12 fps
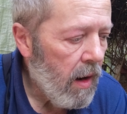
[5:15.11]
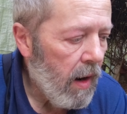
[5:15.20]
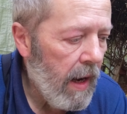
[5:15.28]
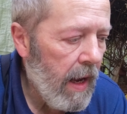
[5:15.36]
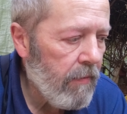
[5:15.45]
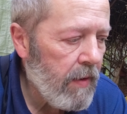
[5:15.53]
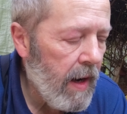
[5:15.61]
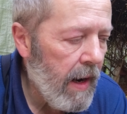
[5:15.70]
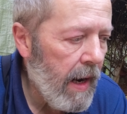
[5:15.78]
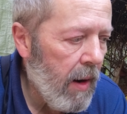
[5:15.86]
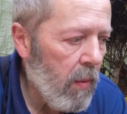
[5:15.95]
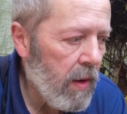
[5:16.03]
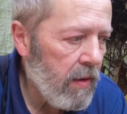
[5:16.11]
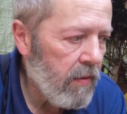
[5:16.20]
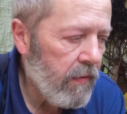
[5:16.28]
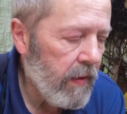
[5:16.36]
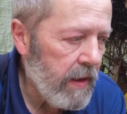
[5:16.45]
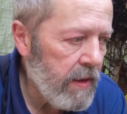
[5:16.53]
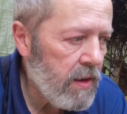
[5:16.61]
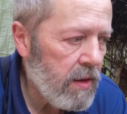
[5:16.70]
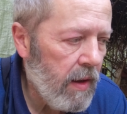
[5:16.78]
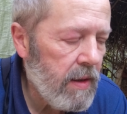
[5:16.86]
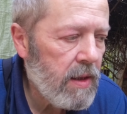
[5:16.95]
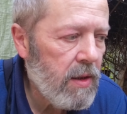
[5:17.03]
I have cut out one of the feeds,
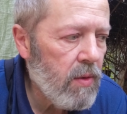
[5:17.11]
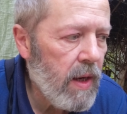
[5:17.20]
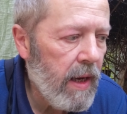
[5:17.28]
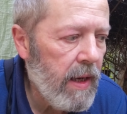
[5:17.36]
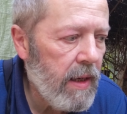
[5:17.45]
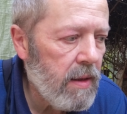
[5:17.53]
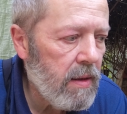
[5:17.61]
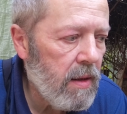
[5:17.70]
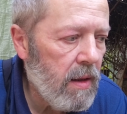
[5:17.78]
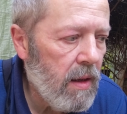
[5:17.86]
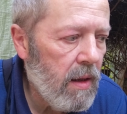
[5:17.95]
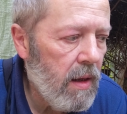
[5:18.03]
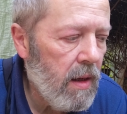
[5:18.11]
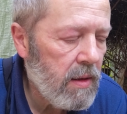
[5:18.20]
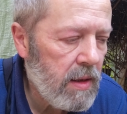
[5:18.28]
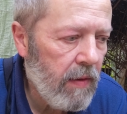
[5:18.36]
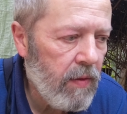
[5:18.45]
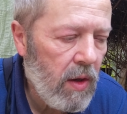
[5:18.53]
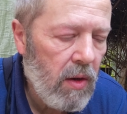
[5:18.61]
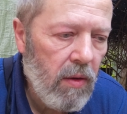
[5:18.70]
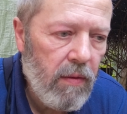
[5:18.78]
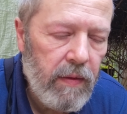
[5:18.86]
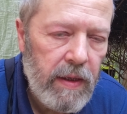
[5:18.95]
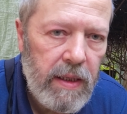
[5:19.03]
so it's still getting a 7
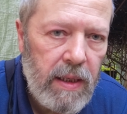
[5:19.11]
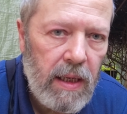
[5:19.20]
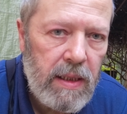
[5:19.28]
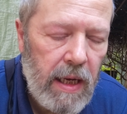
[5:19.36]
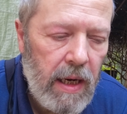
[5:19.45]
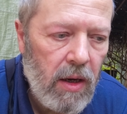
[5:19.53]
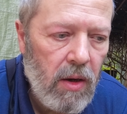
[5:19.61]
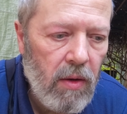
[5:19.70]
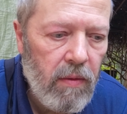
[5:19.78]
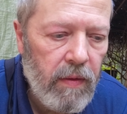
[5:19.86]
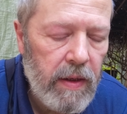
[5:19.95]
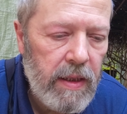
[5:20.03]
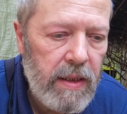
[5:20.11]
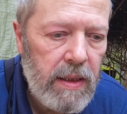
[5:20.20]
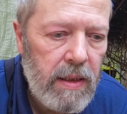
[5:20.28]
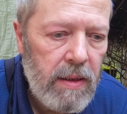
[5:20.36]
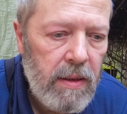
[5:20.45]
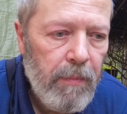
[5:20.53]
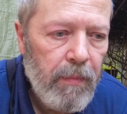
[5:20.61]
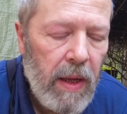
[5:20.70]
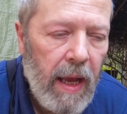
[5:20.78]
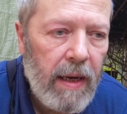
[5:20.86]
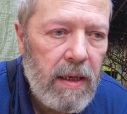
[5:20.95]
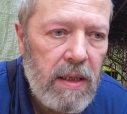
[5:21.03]
o'clock feed, a 10 o'clock feed
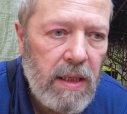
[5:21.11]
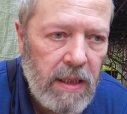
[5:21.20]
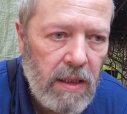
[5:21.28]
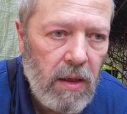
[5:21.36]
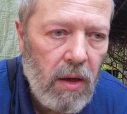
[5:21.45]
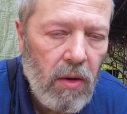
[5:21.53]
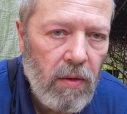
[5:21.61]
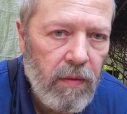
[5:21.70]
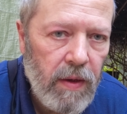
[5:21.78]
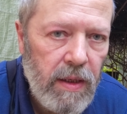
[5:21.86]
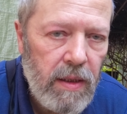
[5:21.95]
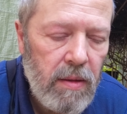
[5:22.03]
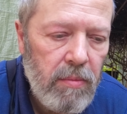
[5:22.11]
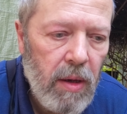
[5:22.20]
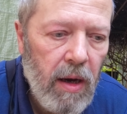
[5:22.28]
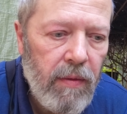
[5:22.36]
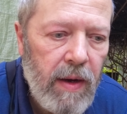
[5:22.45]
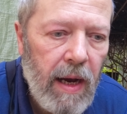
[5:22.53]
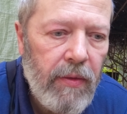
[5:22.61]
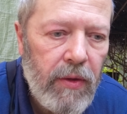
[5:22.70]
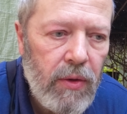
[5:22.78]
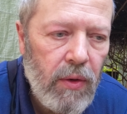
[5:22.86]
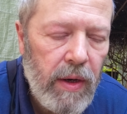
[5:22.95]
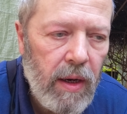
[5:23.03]
and a 6 o'clock feed, but I've cut the
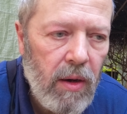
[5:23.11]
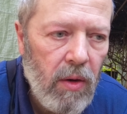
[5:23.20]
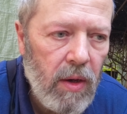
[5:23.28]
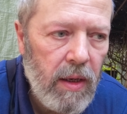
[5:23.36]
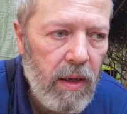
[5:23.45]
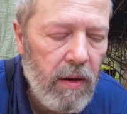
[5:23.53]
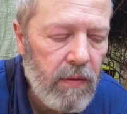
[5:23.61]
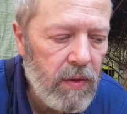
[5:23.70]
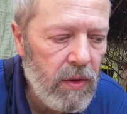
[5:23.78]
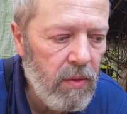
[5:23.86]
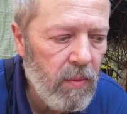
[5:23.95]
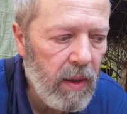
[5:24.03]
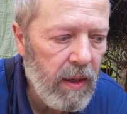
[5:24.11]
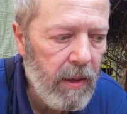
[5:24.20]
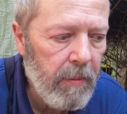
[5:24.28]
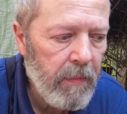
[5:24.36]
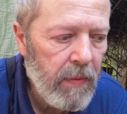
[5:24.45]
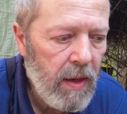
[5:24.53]
3 o'clock in the afternoon one out,